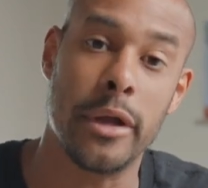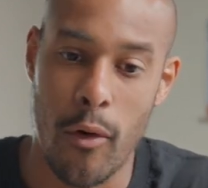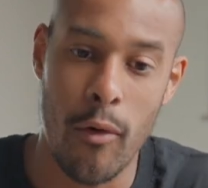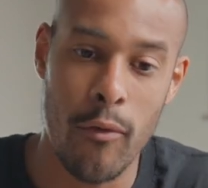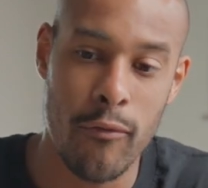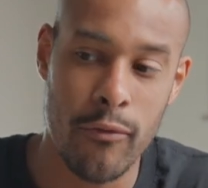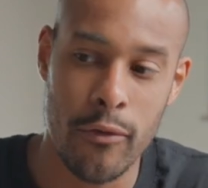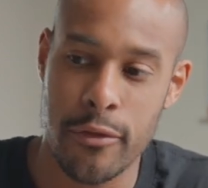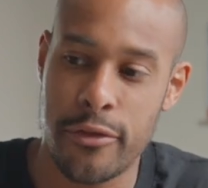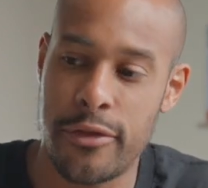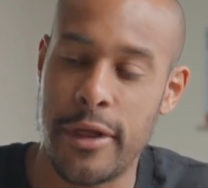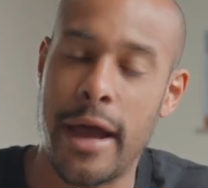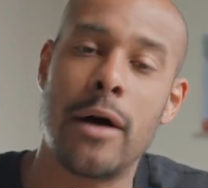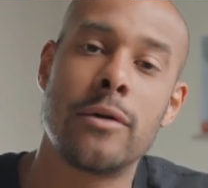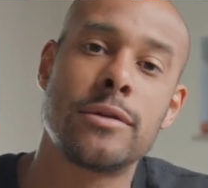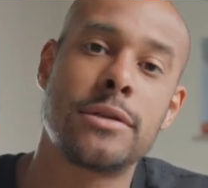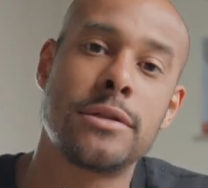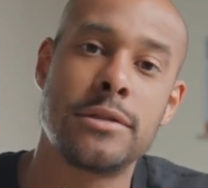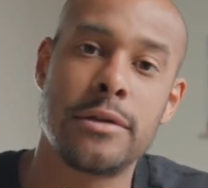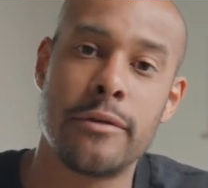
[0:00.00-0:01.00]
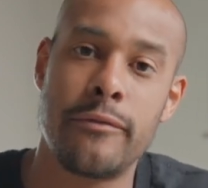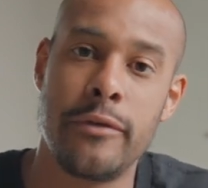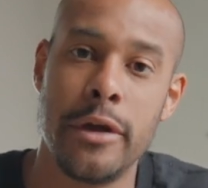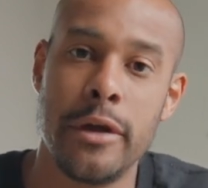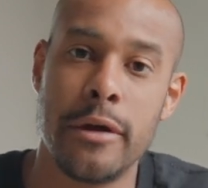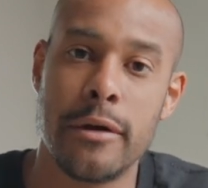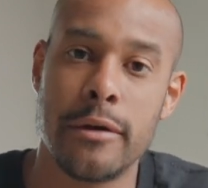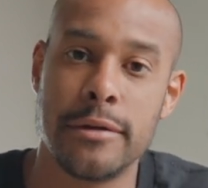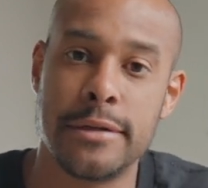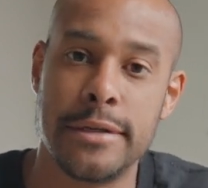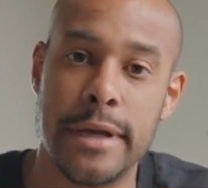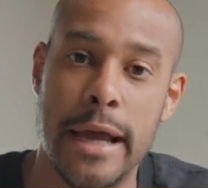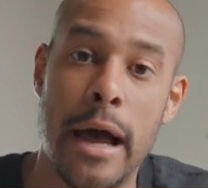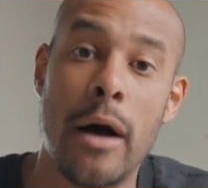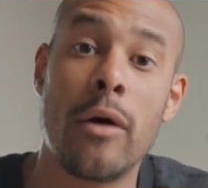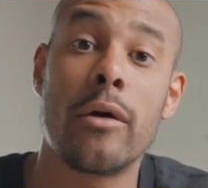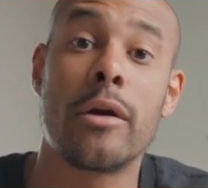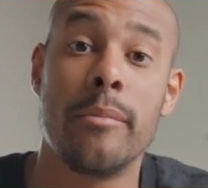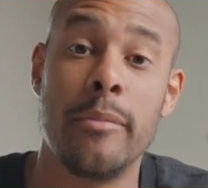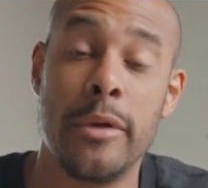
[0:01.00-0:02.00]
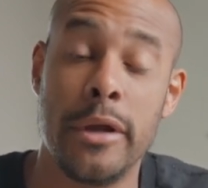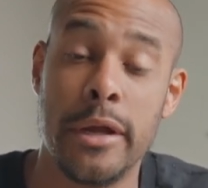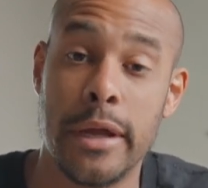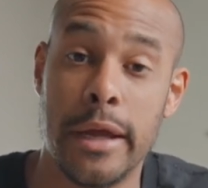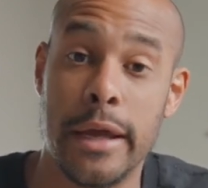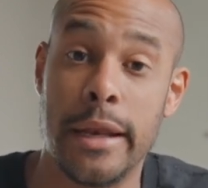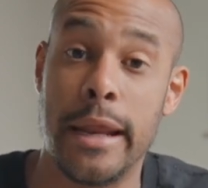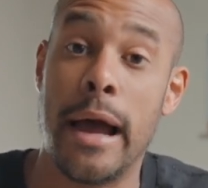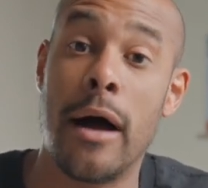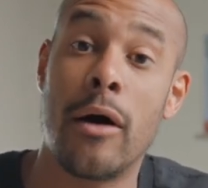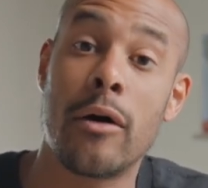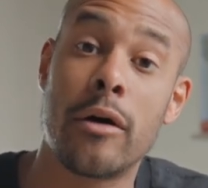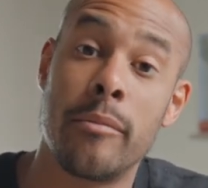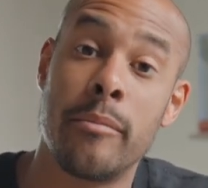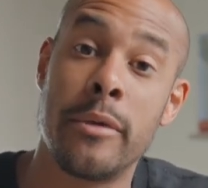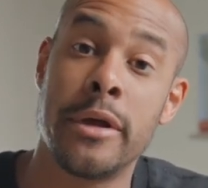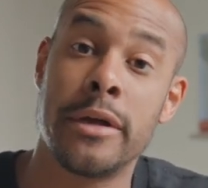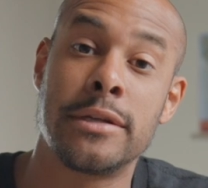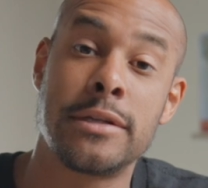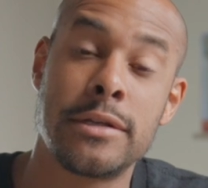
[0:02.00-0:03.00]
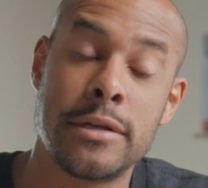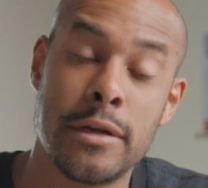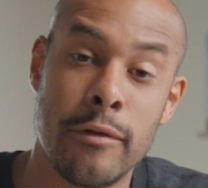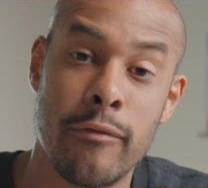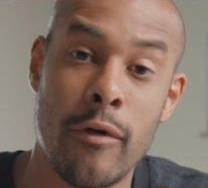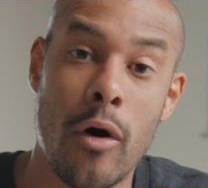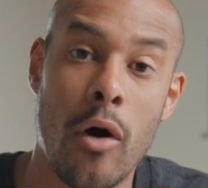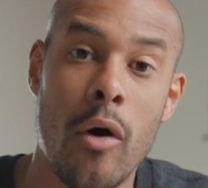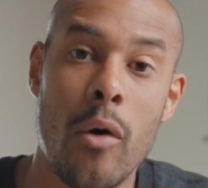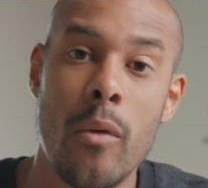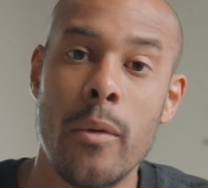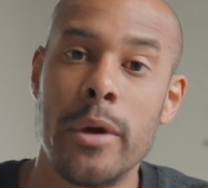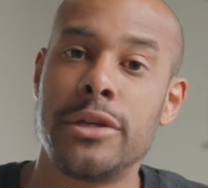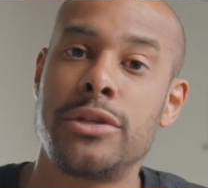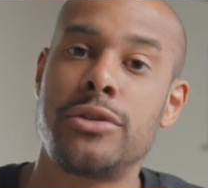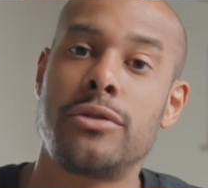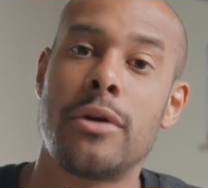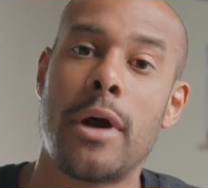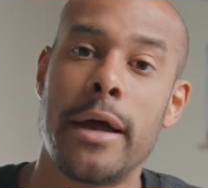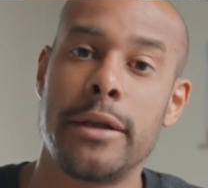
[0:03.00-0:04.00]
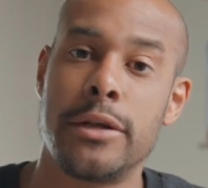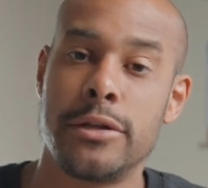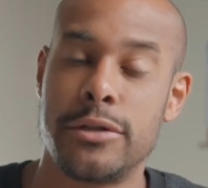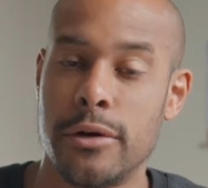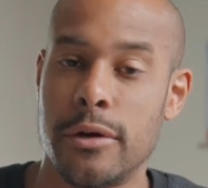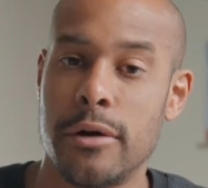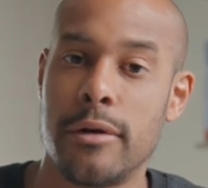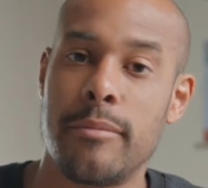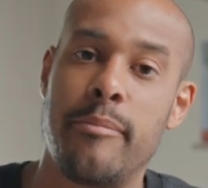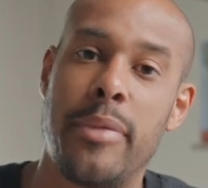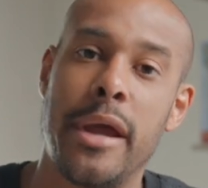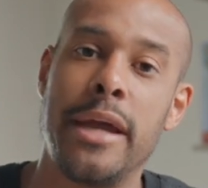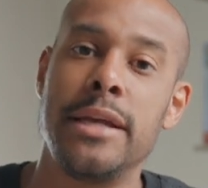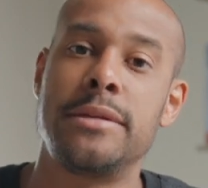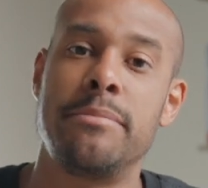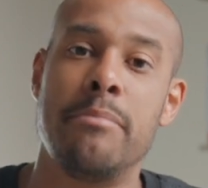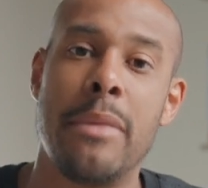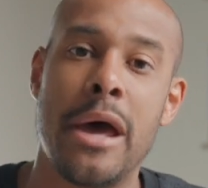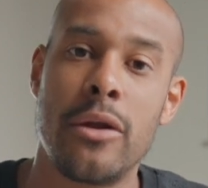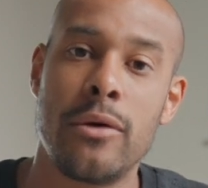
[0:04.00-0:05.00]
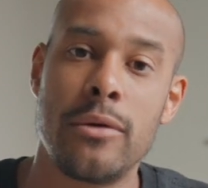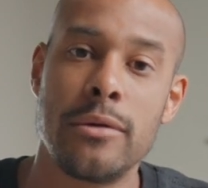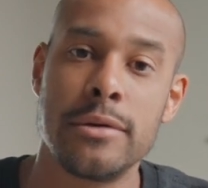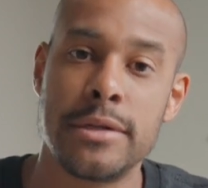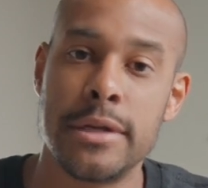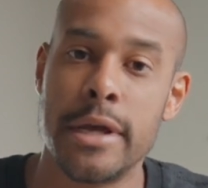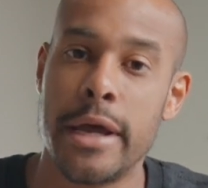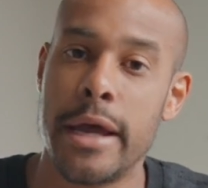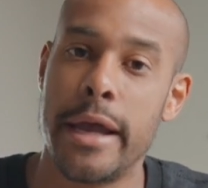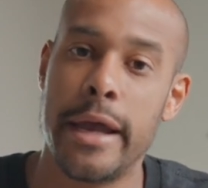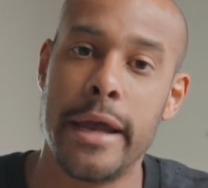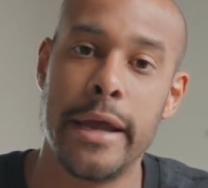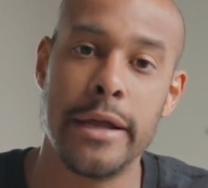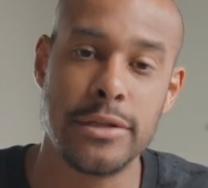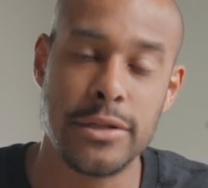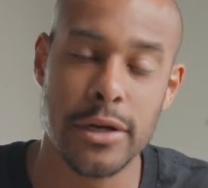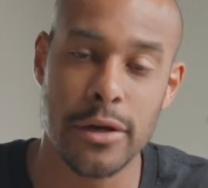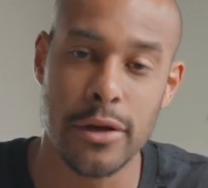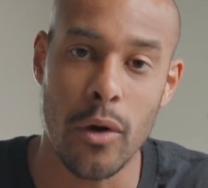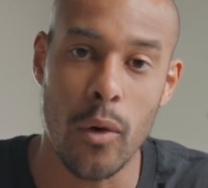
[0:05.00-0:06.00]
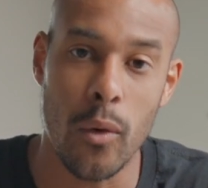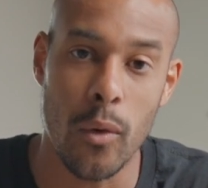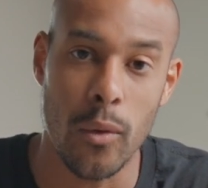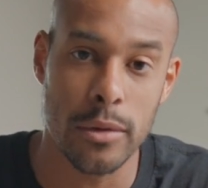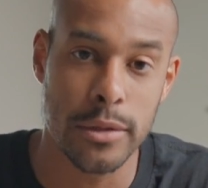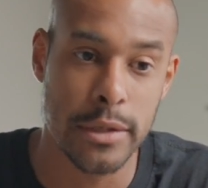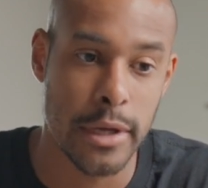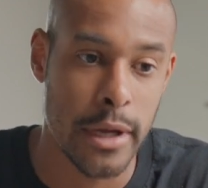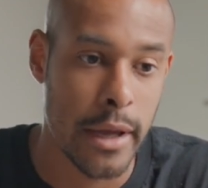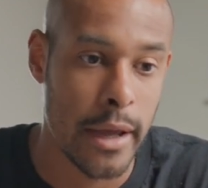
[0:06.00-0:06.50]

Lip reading: Over thousands of years, alchemy and alchemists have always tried to turn base metals into gold.